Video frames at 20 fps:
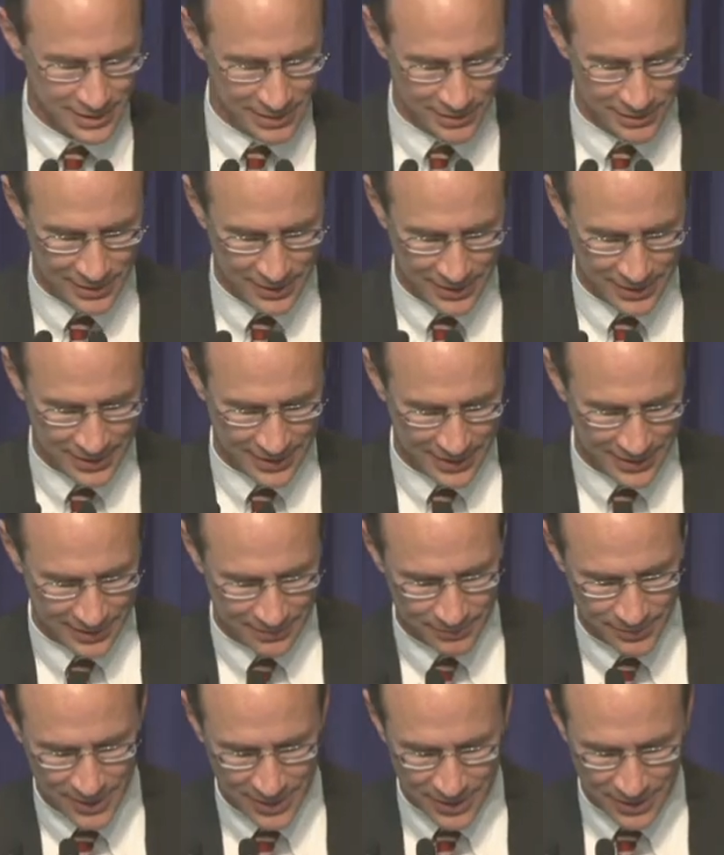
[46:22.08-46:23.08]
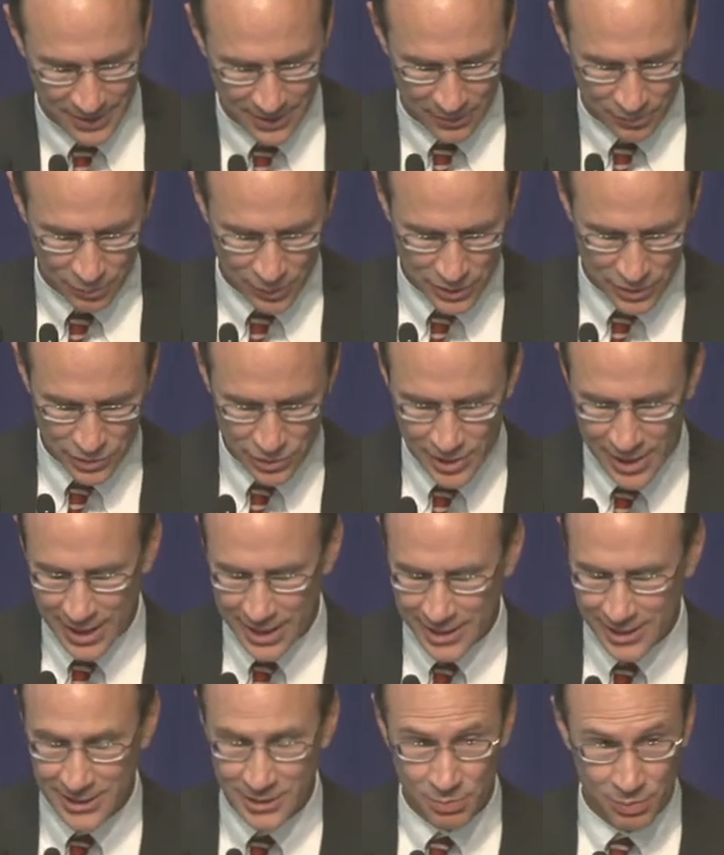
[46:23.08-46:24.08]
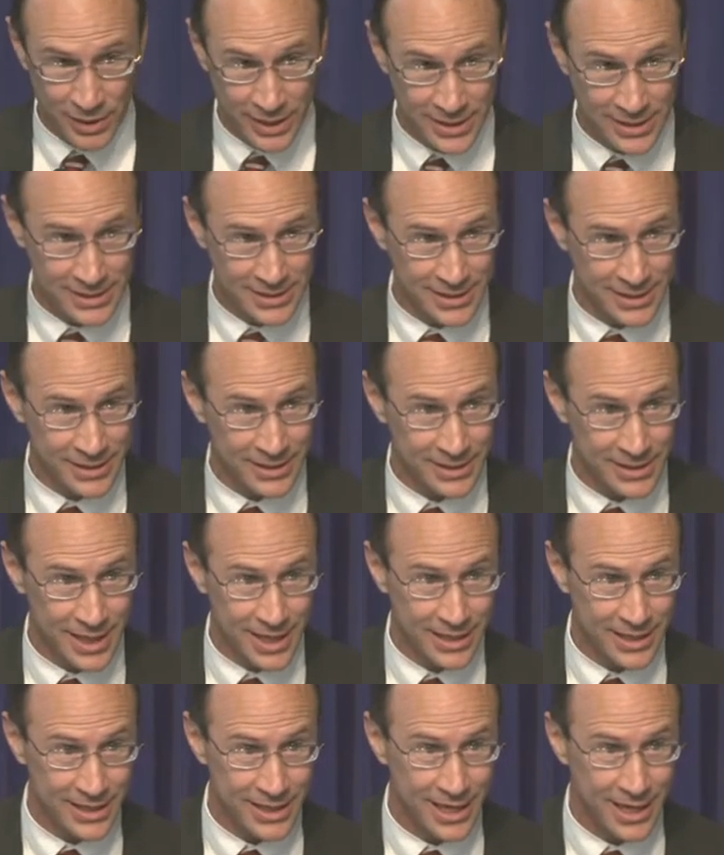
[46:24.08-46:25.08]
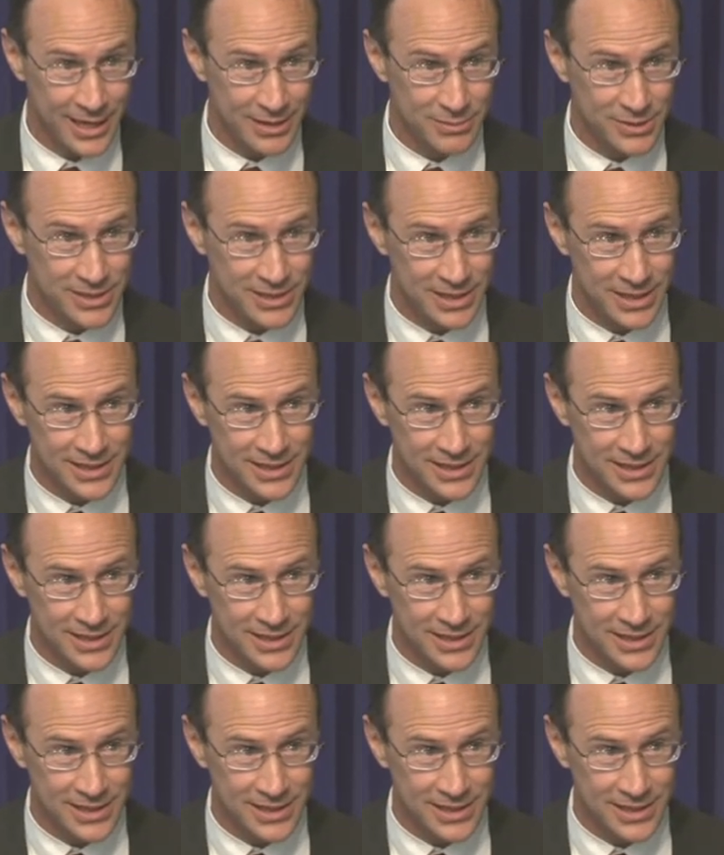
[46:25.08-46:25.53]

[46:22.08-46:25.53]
and when you try to explain it to a non-economist,